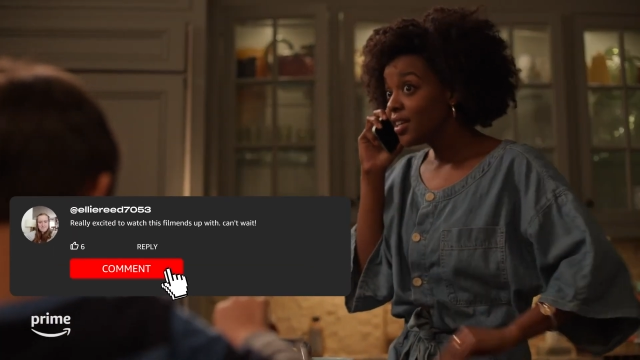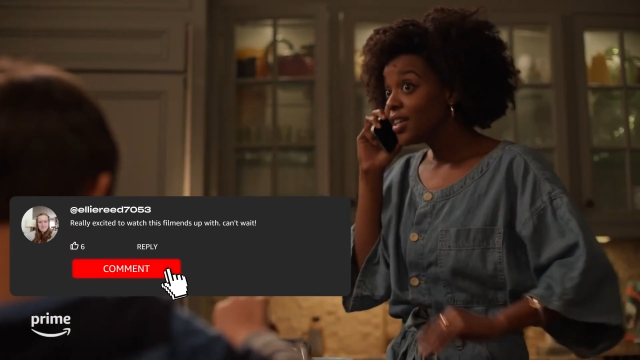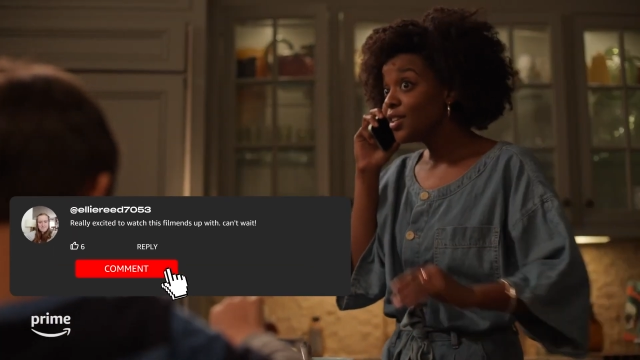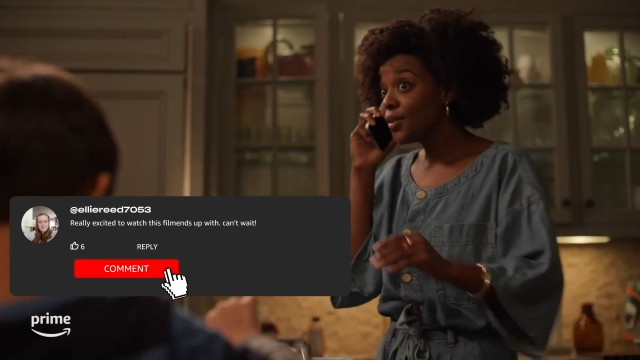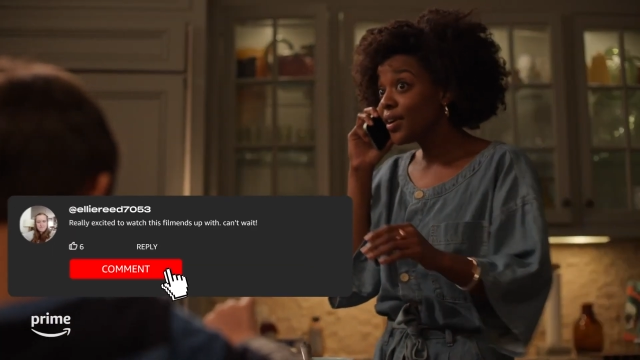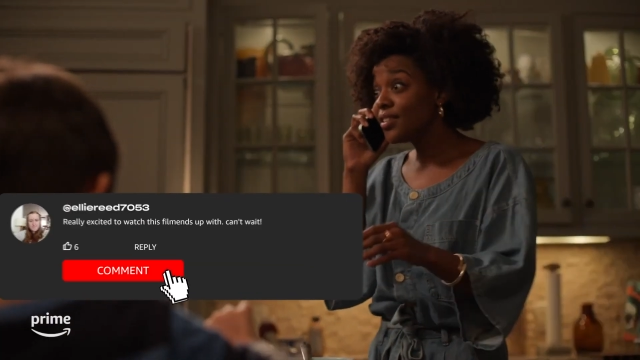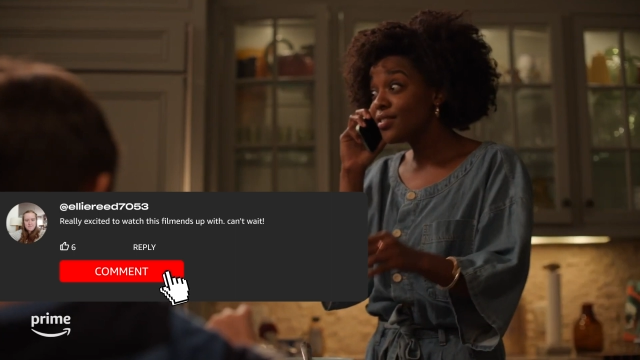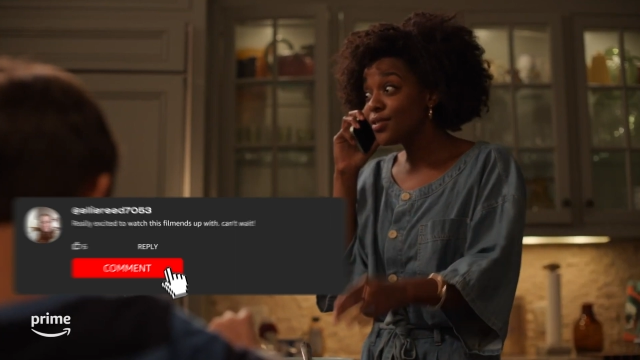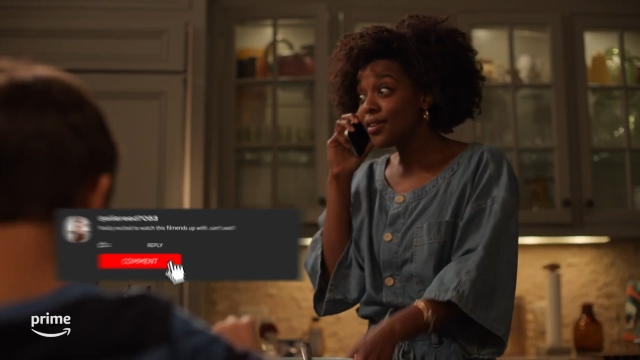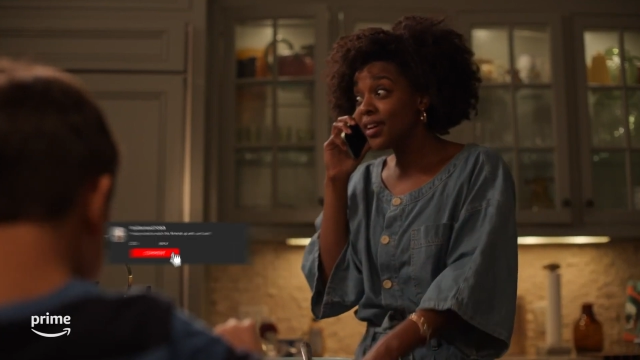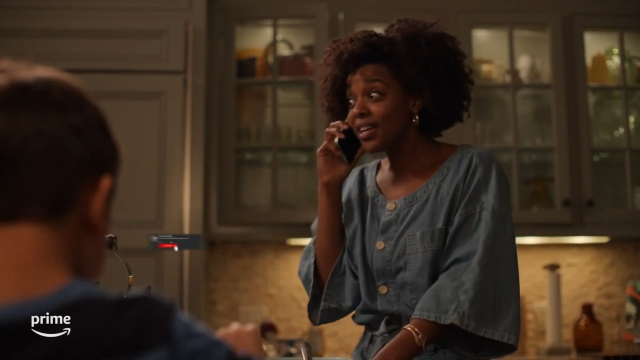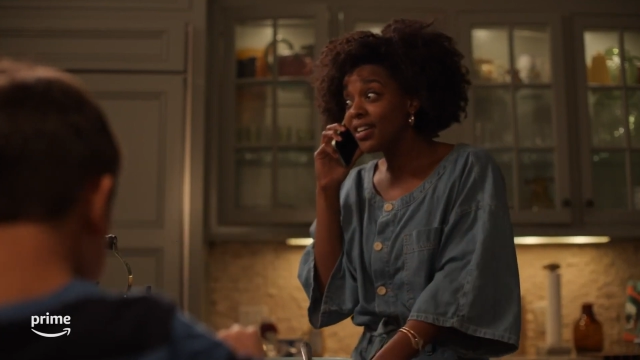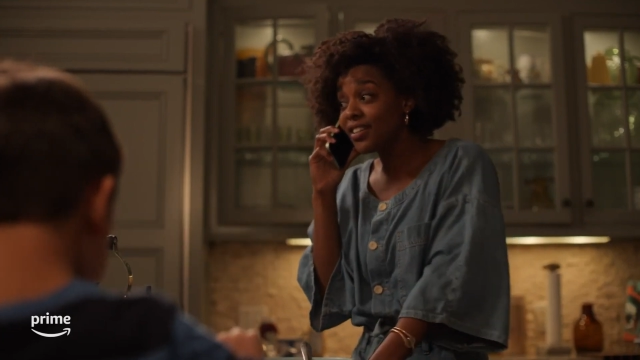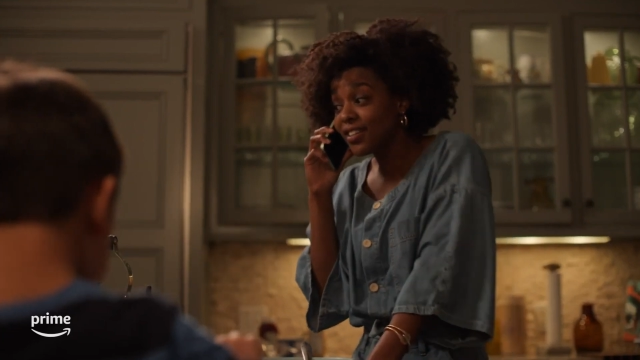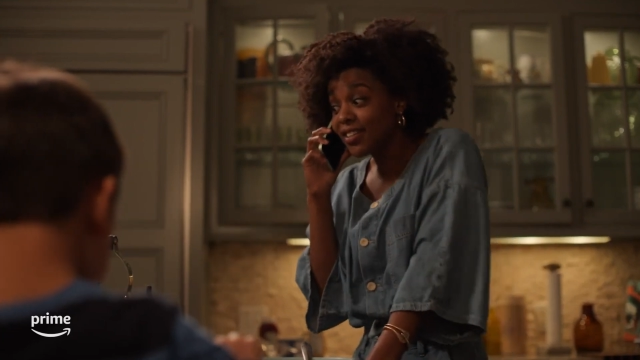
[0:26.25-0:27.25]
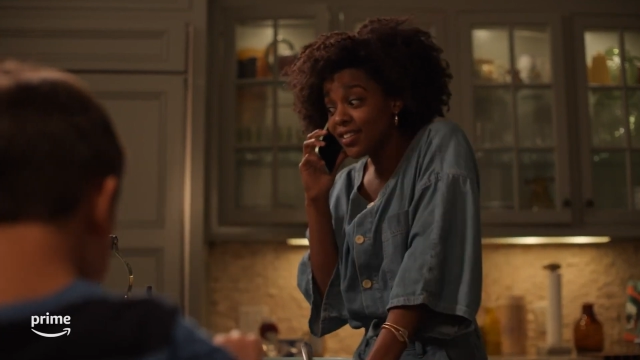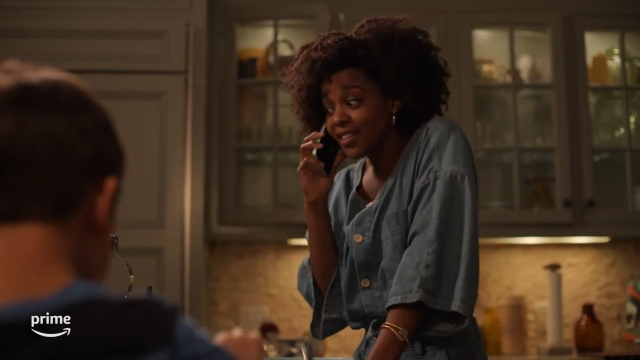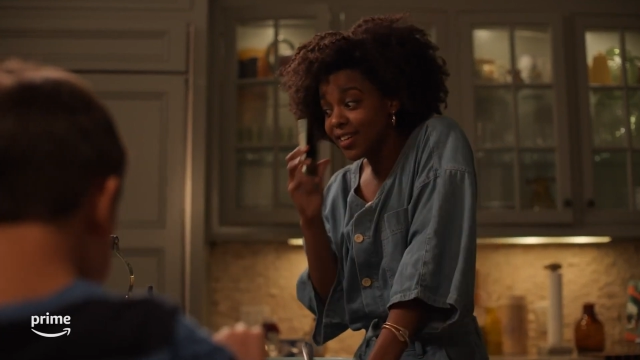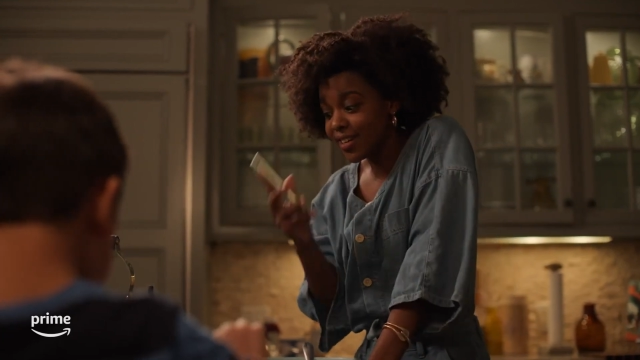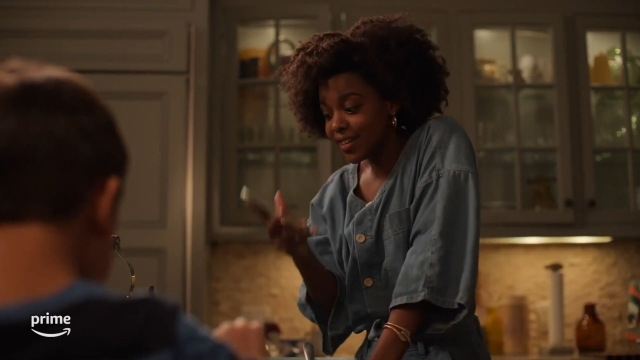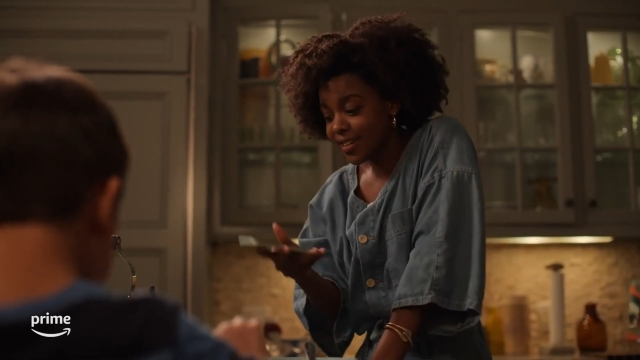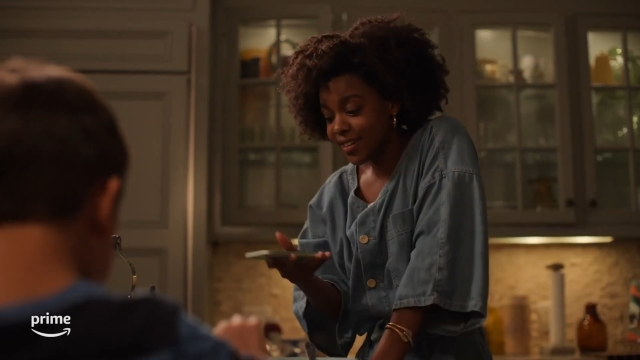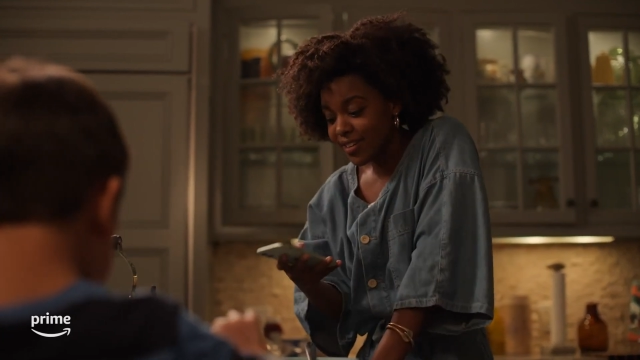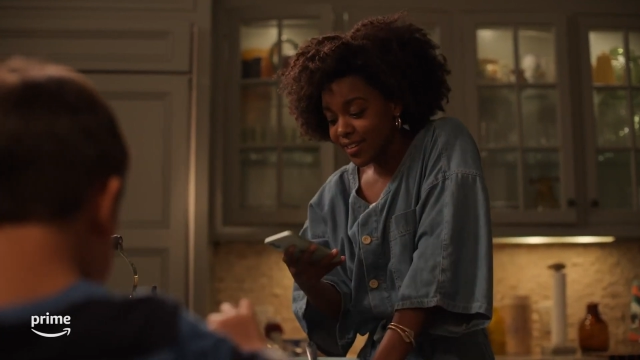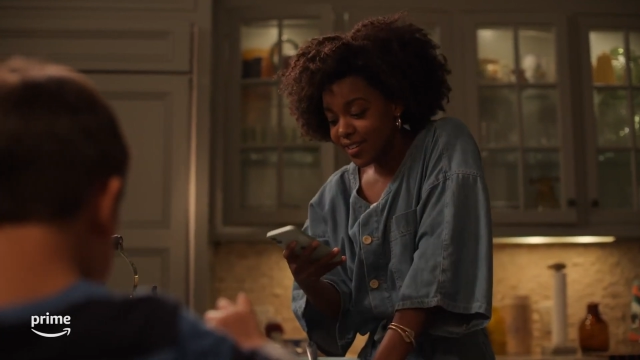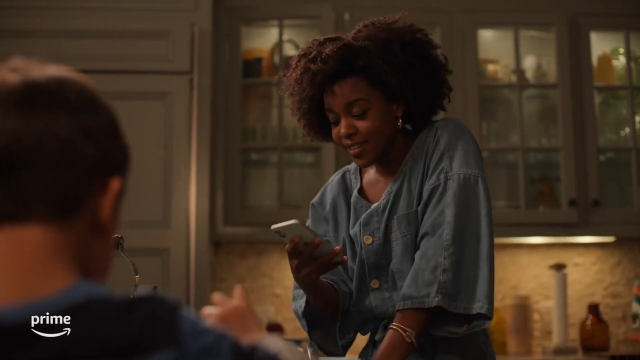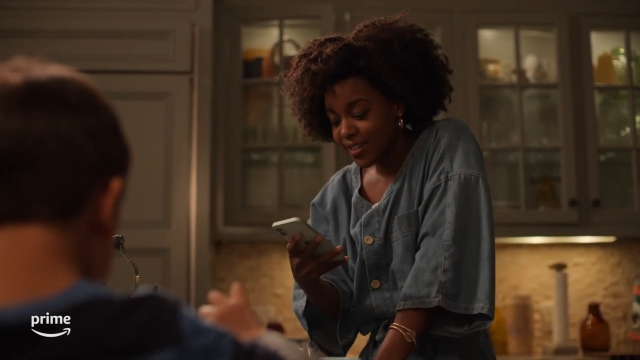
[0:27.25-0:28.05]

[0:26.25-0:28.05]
You guys do kind of look alike.